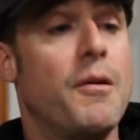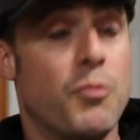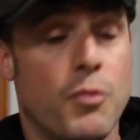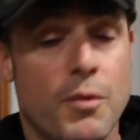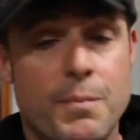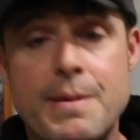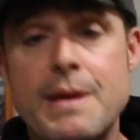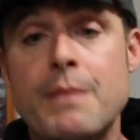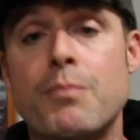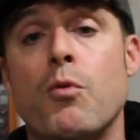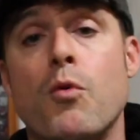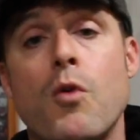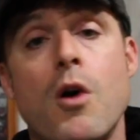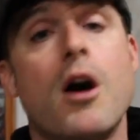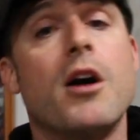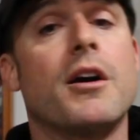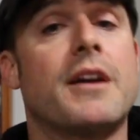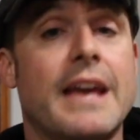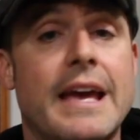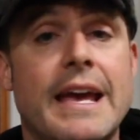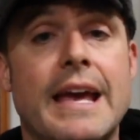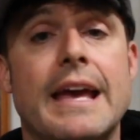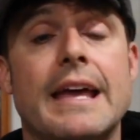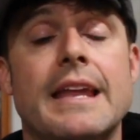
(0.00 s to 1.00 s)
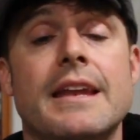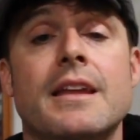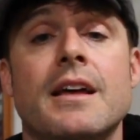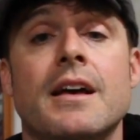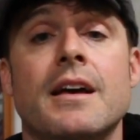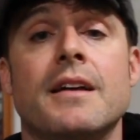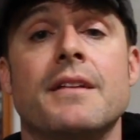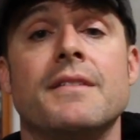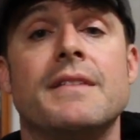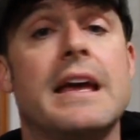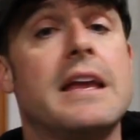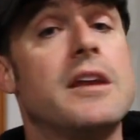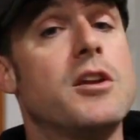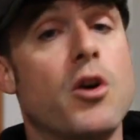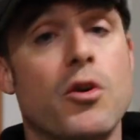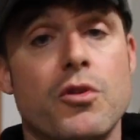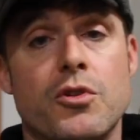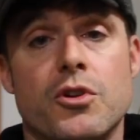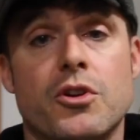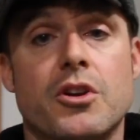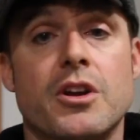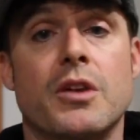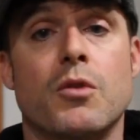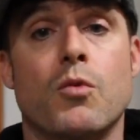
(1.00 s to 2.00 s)
When people walk in, they know
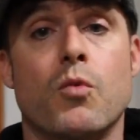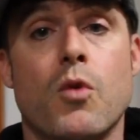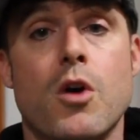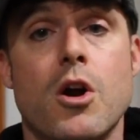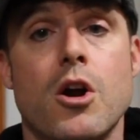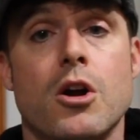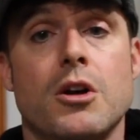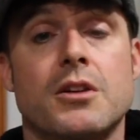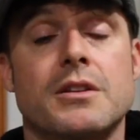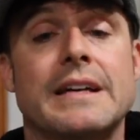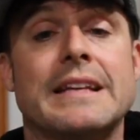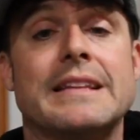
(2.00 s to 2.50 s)
they're going to work.